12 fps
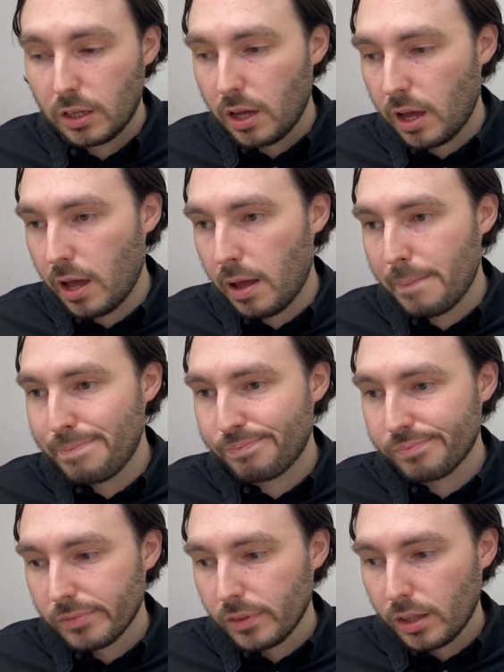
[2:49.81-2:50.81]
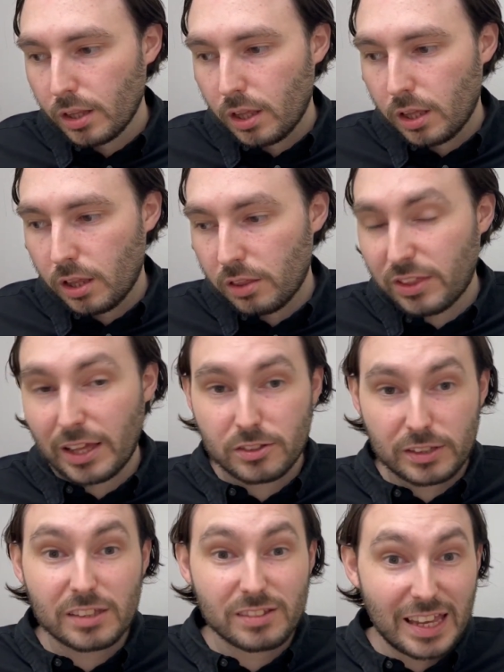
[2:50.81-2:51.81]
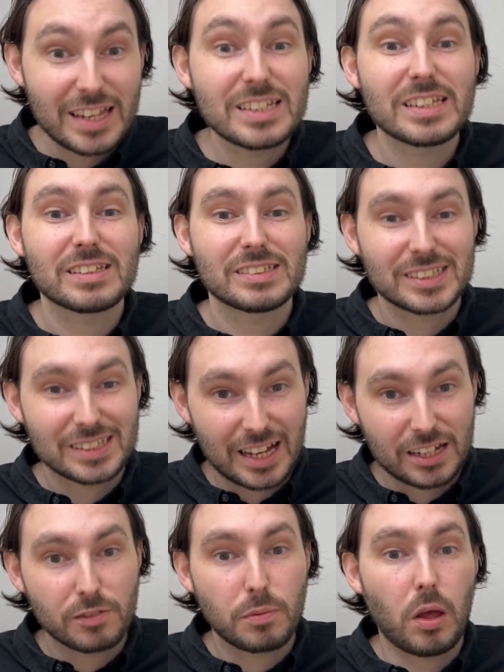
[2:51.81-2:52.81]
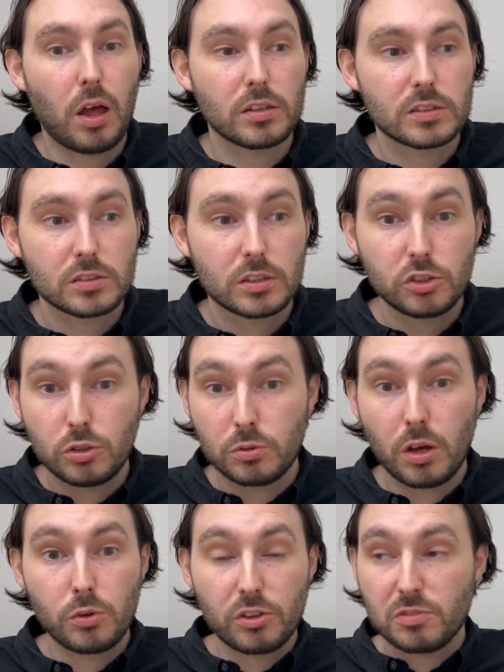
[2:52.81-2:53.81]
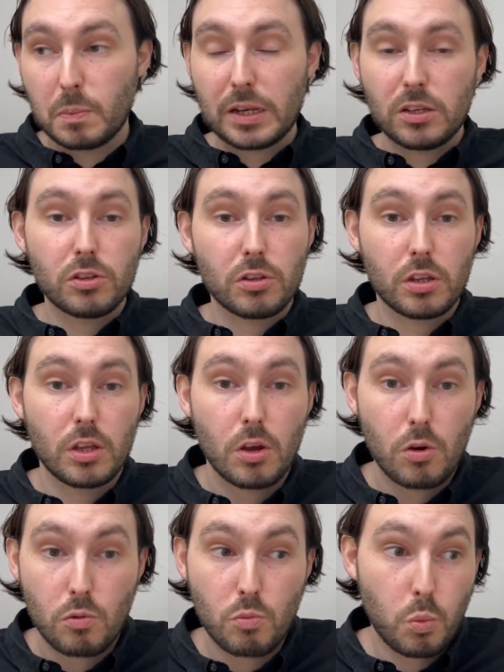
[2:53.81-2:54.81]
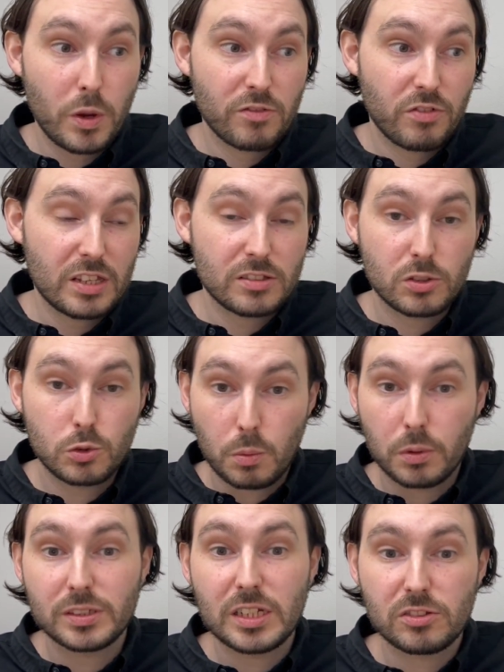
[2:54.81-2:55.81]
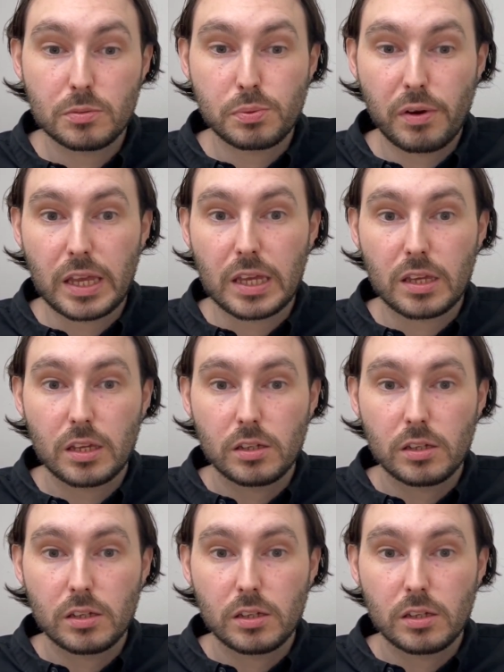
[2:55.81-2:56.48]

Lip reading: That's the hidden kind of parts. That there's many other reasons someone needs a break.